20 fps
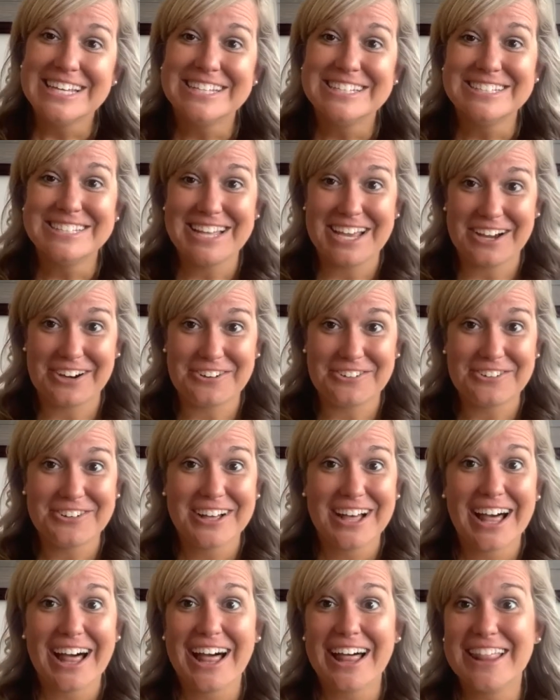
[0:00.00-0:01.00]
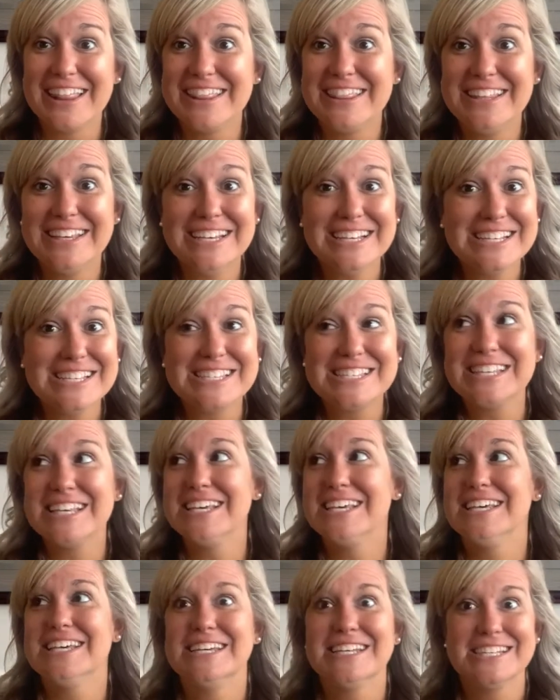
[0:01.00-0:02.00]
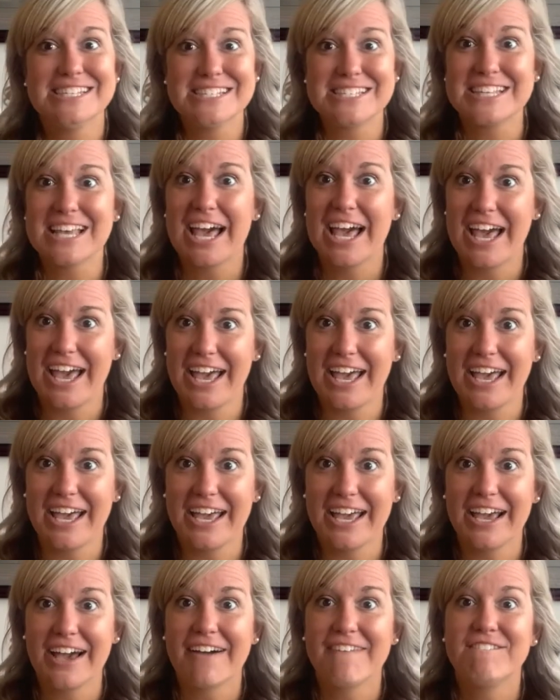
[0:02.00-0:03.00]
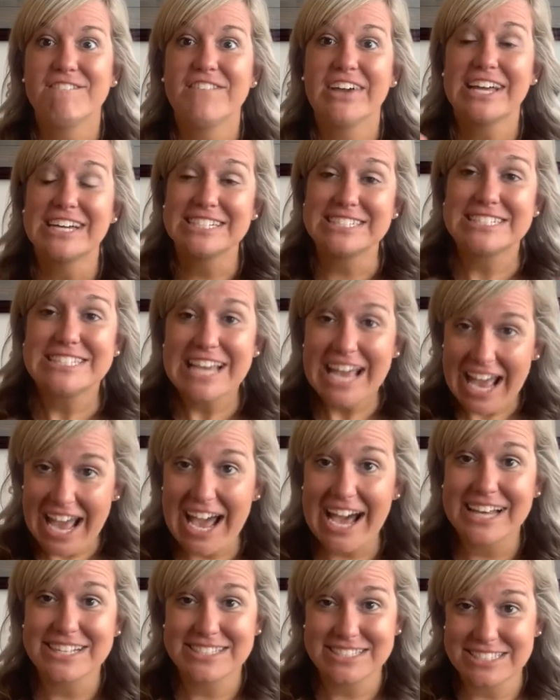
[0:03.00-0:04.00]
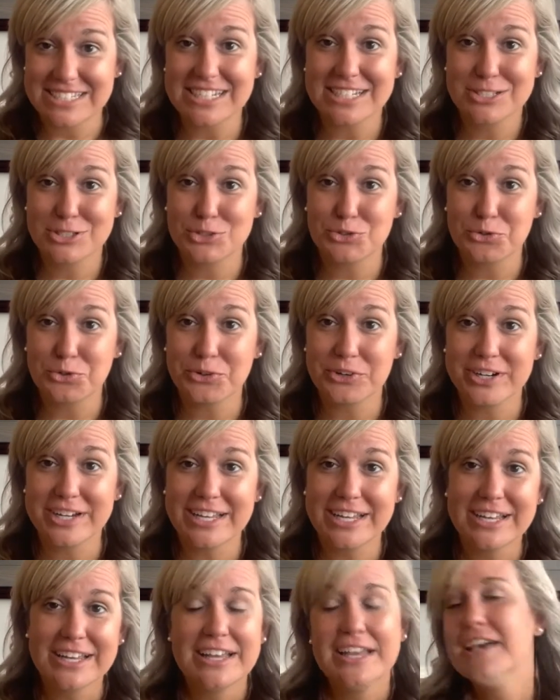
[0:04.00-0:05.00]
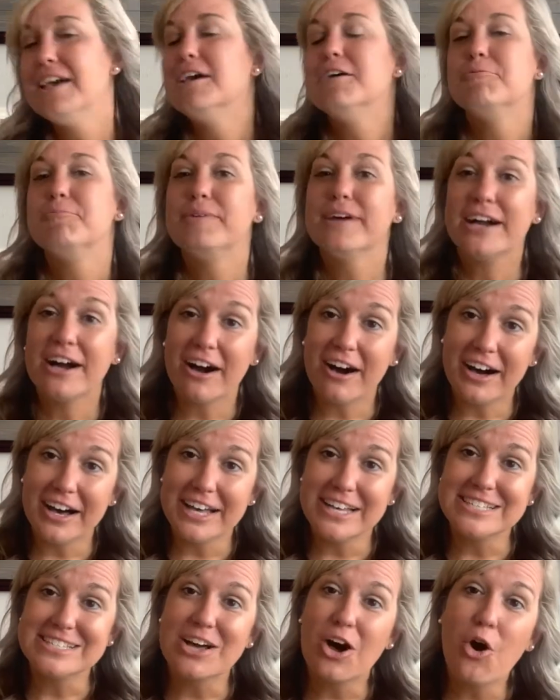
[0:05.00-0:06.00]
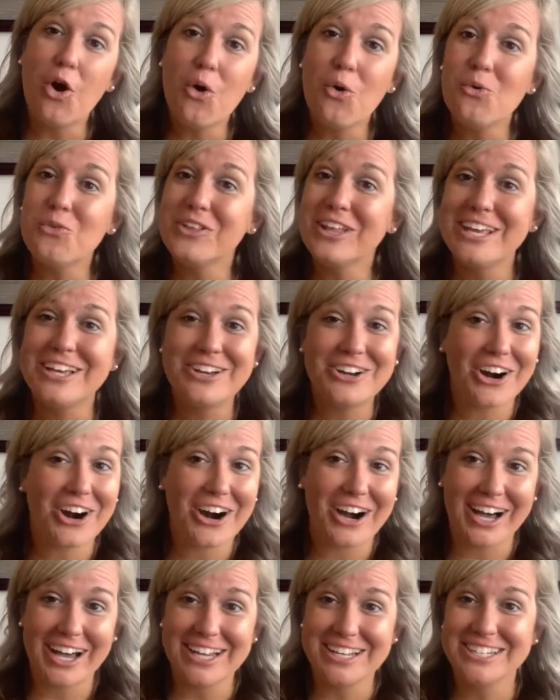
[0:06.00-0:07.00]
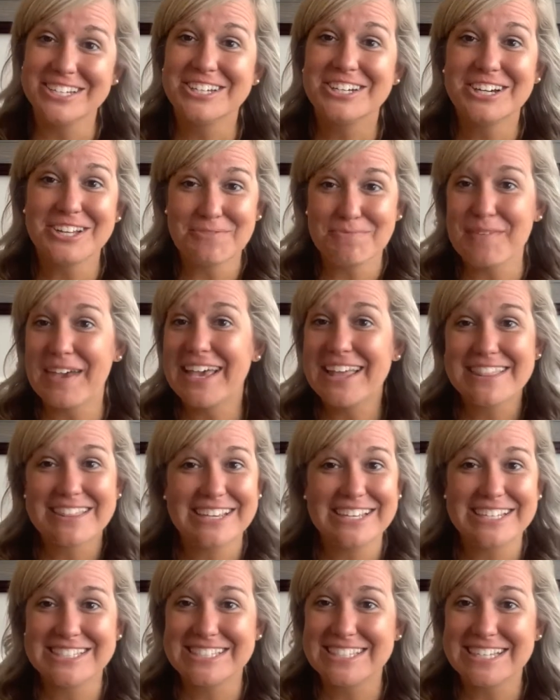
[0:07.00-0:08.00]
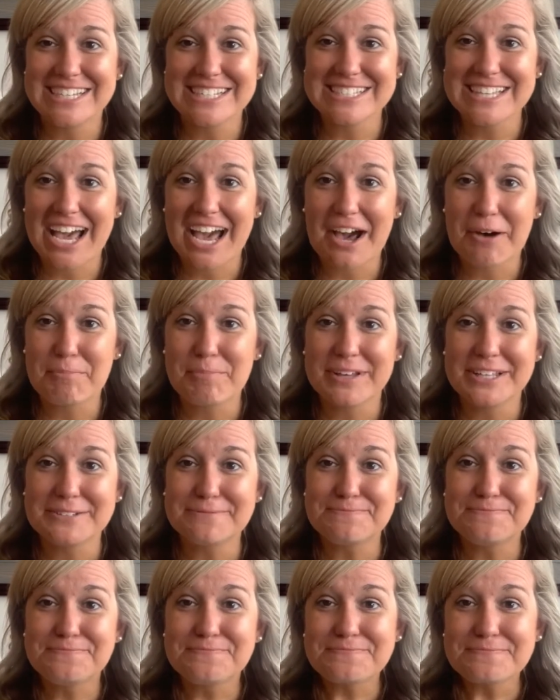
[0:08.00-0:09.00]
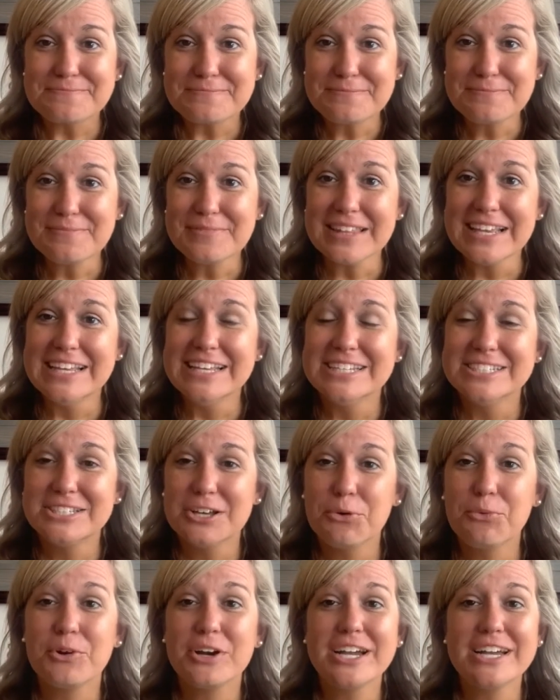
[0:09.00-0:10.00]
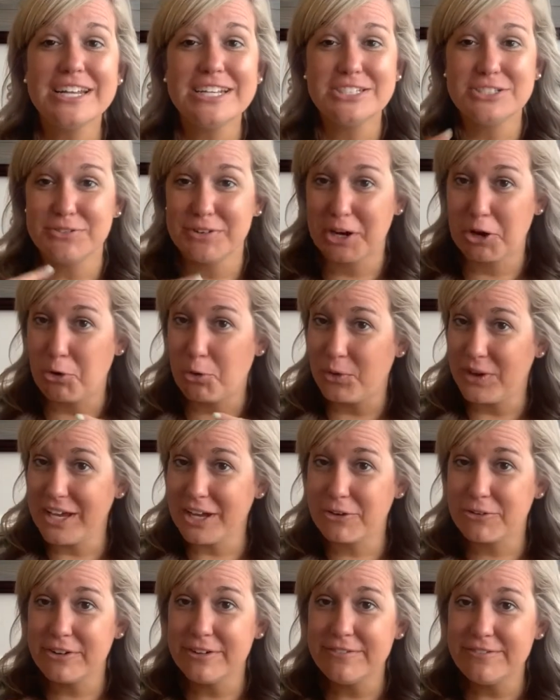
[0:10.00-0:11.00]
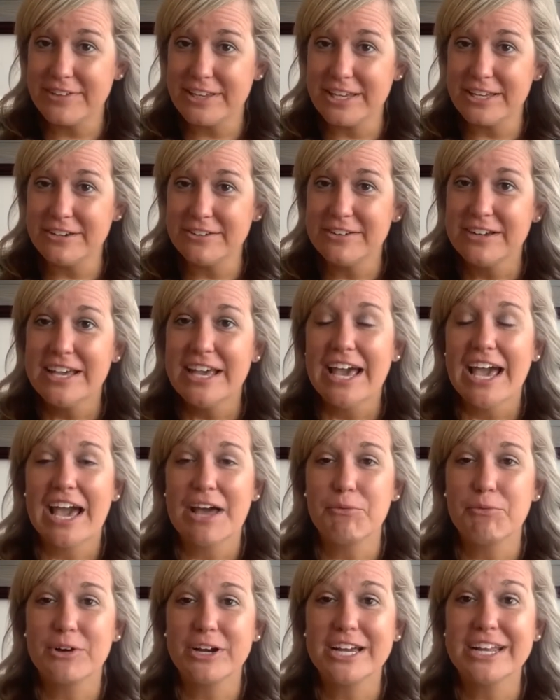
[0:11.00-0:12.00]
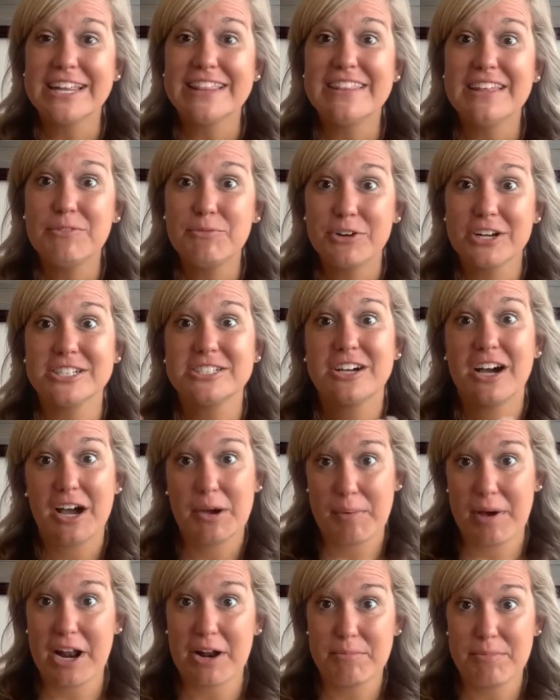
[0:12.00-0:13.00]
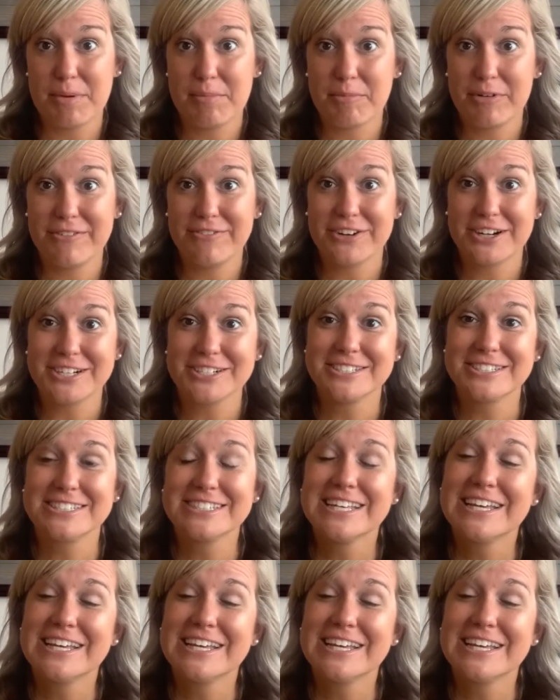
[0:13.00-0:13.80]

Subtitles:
Now, this is a fantastic story because only God could make these things happen. So we're going to do a quick review, and then we're going to talk about our memory verse.